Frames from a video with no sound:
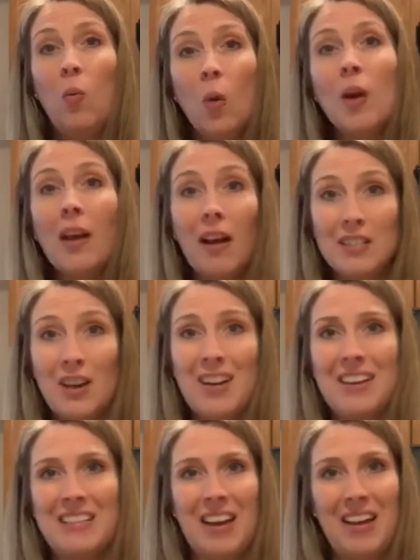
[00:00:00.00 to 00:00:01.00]
worn out
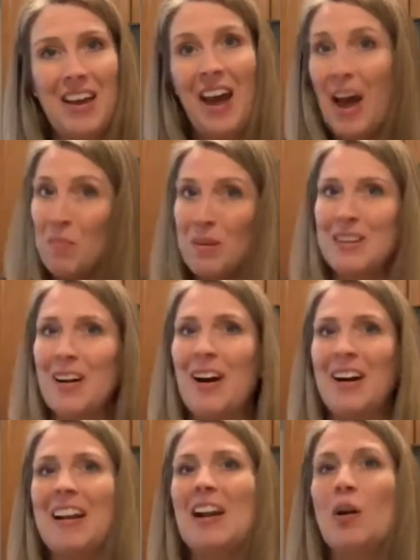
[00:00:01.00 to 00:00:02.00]
dog is a happy
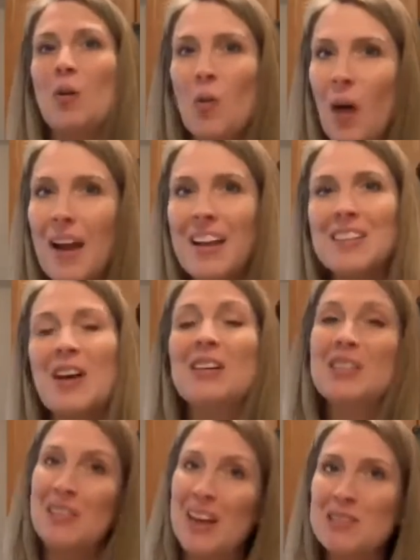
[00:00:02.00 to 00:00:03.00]
dog and a quiet
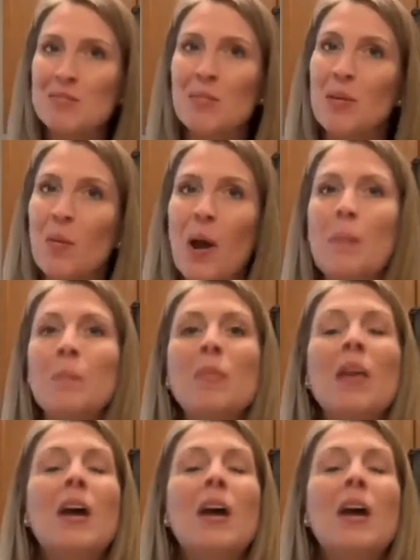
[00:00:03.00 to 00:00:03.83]
dog. So that's what we want.